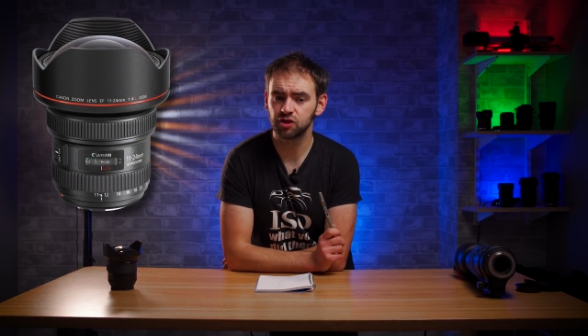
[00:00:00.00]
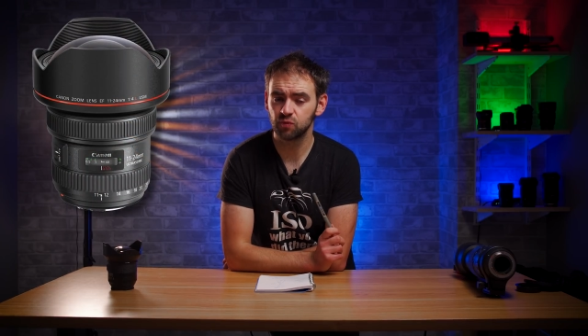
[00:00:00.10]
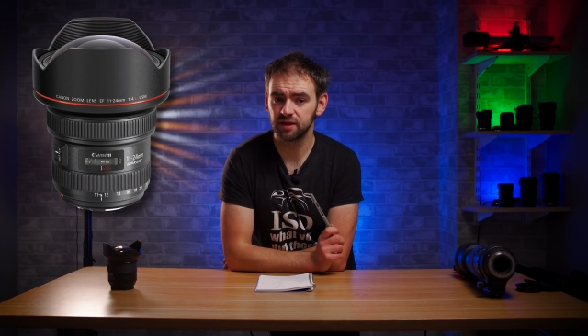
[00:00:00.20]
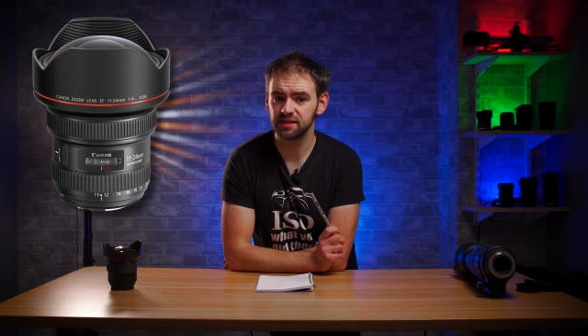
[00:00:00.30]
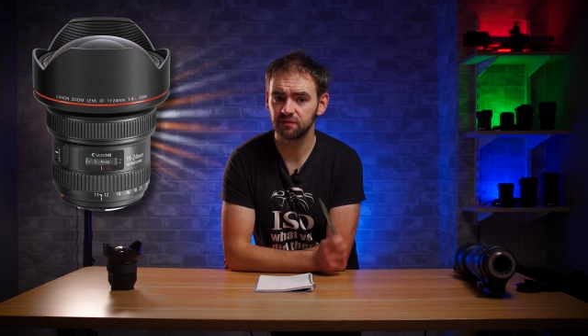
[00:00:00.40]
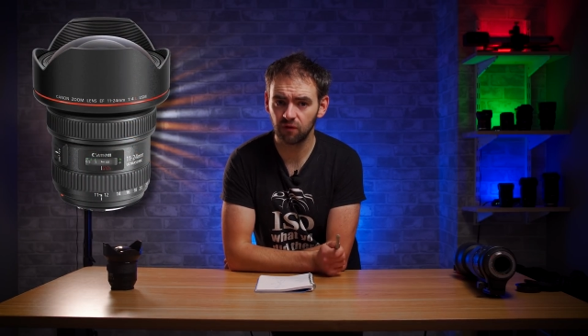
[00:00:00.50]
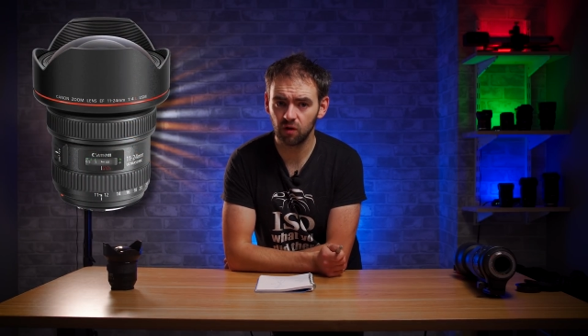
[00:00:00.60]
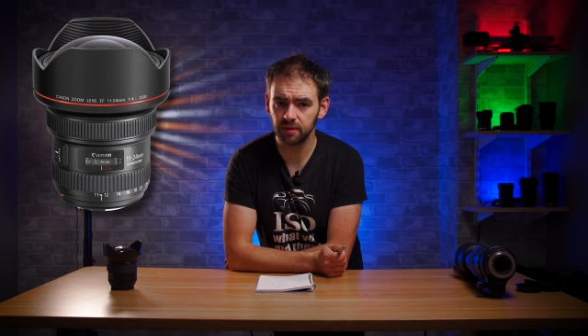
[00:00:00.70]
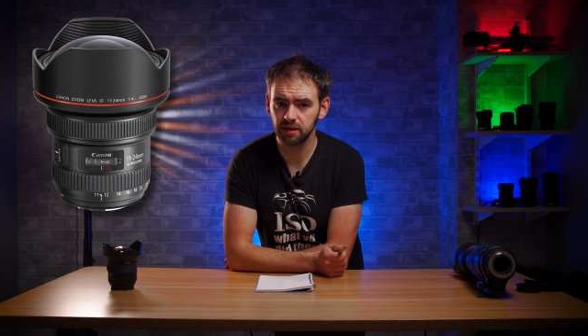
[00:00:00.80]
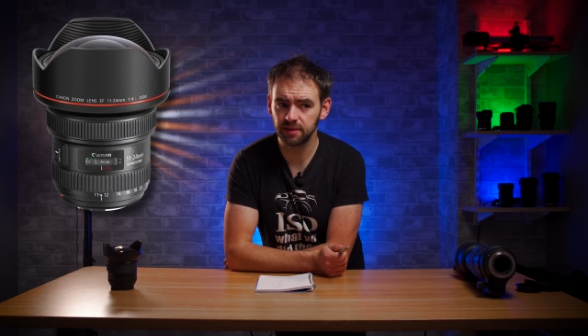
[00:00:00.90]
to
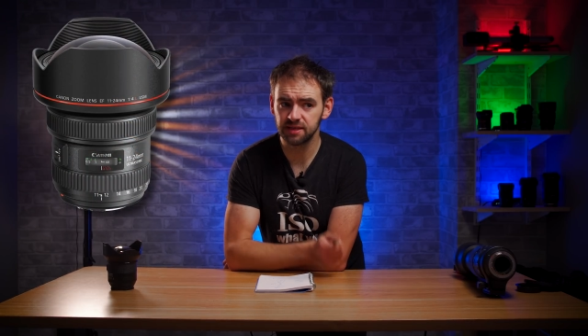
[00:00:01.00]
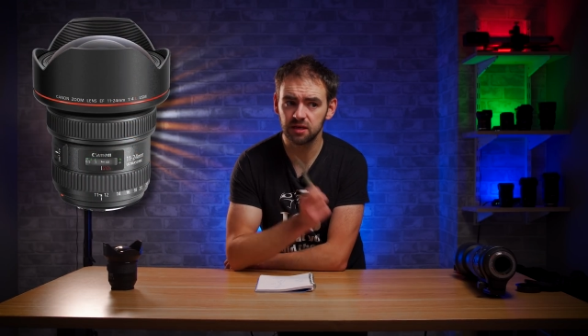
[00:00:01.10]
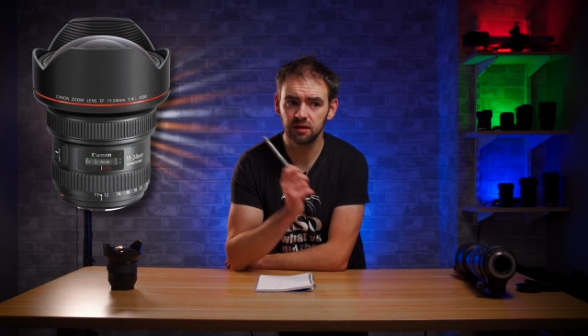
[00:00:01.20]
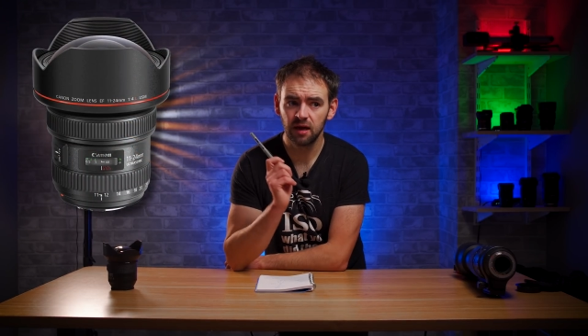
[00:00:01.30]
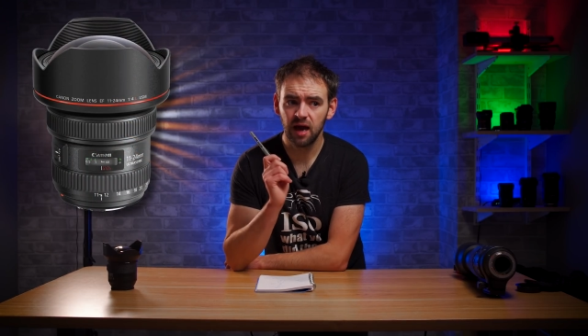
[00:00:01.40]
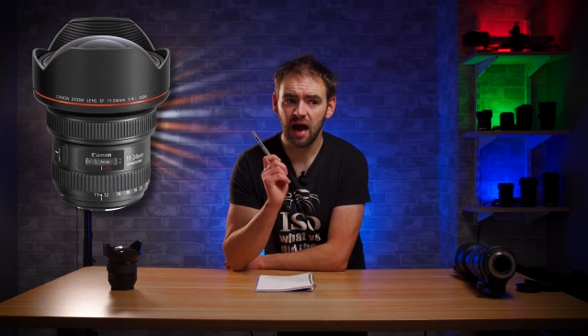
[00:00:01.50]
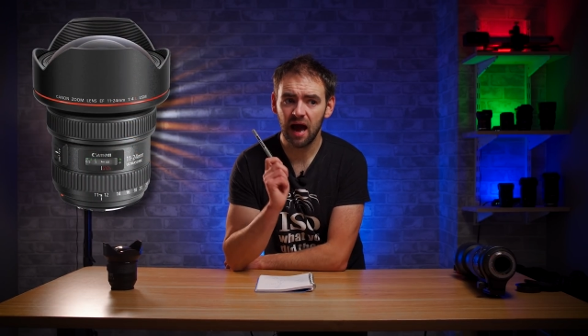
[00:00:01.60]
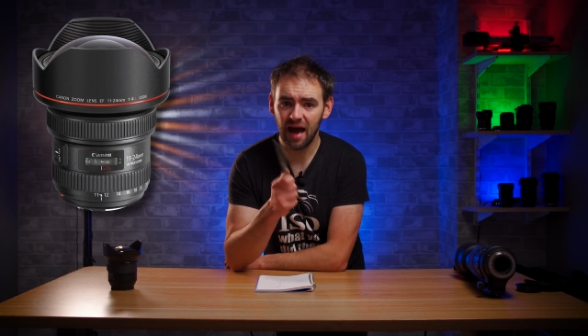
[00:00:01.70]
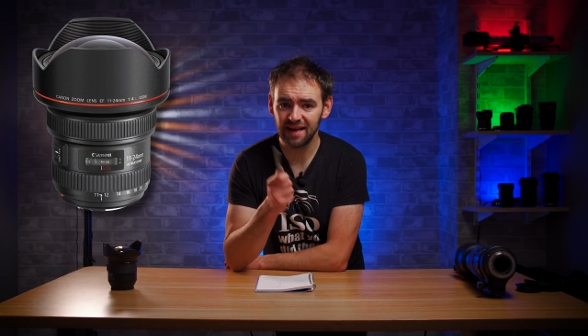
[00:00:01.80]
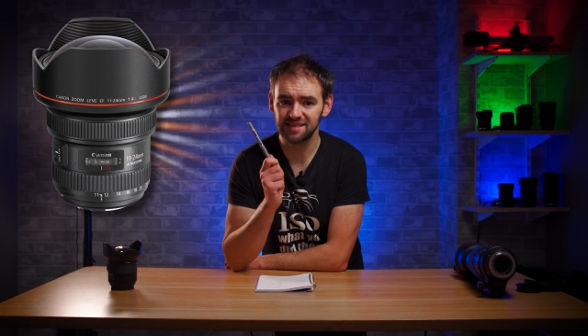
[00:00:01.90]
twenty-four millimeter
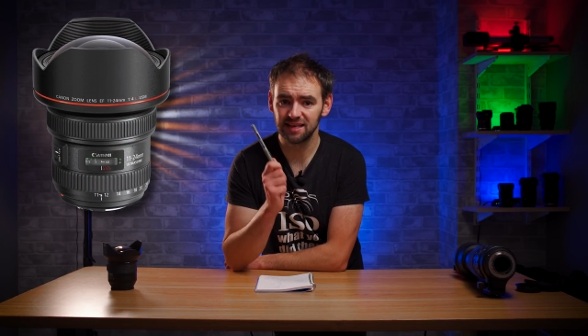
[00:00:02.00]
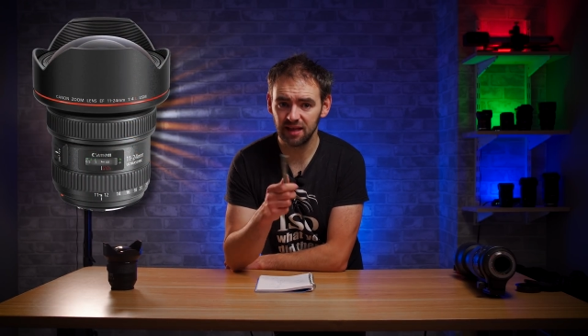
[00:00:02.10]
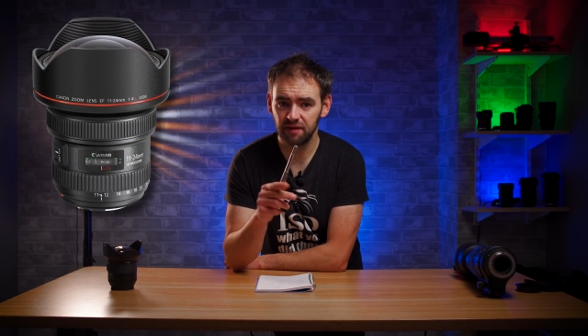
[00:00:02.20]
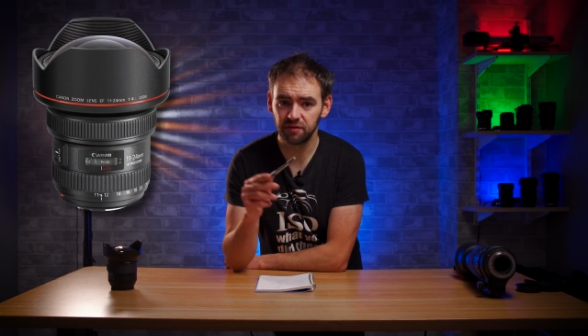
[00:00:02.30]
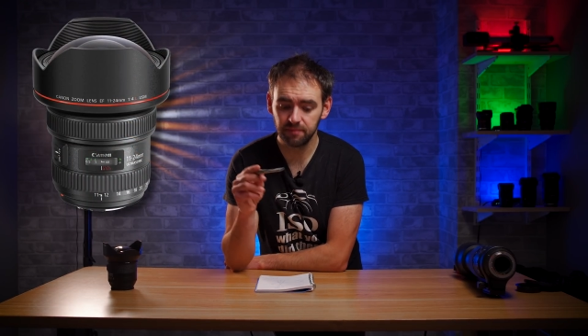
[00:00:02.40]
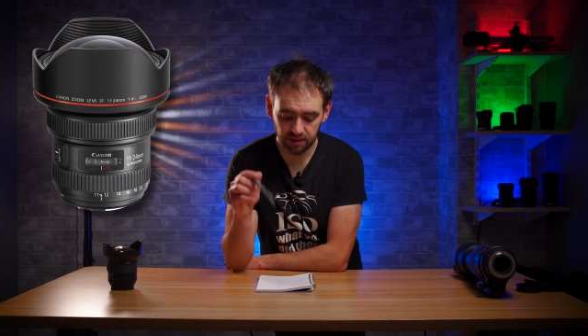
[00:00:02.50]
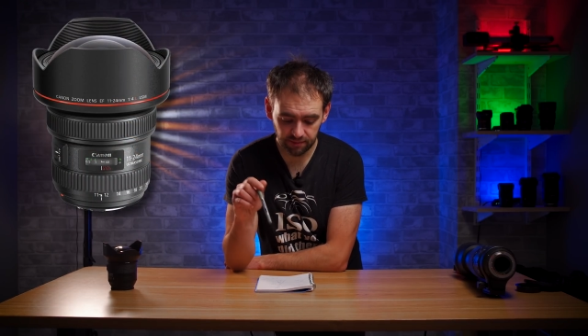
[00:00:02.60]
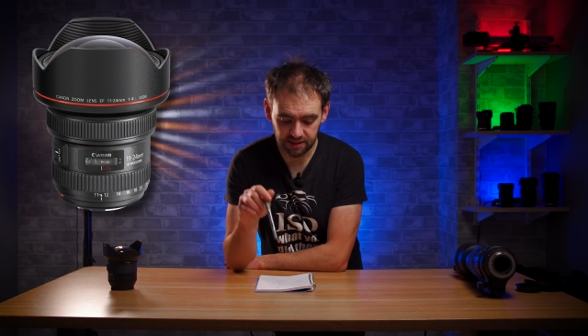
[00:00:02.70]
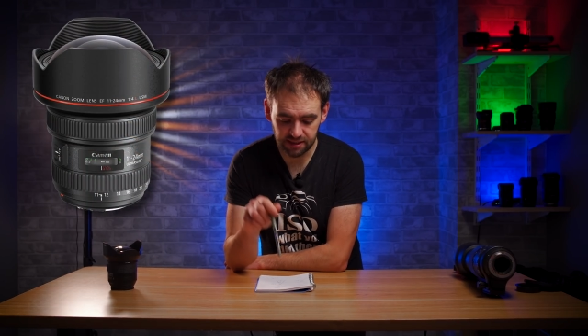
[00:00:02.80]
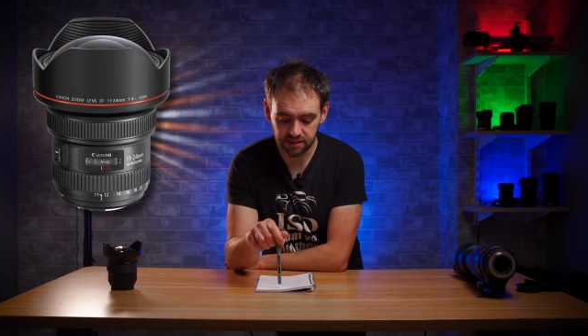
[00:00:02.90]
at eleven
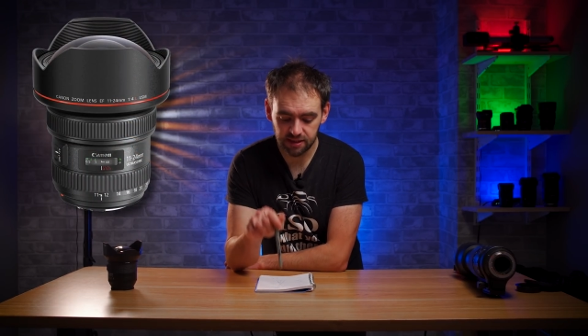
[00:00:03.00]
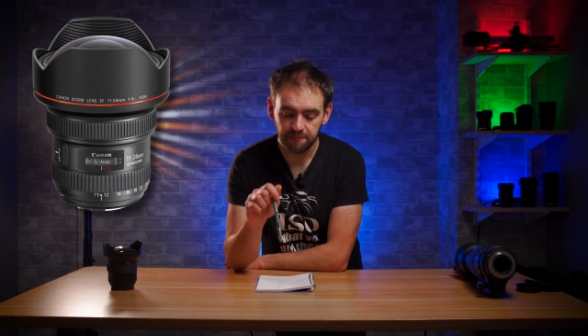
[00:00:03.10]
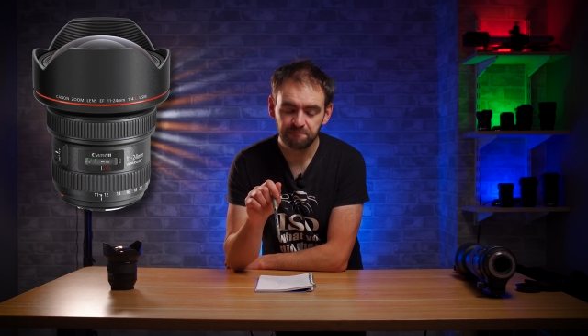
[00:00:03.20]
millimeters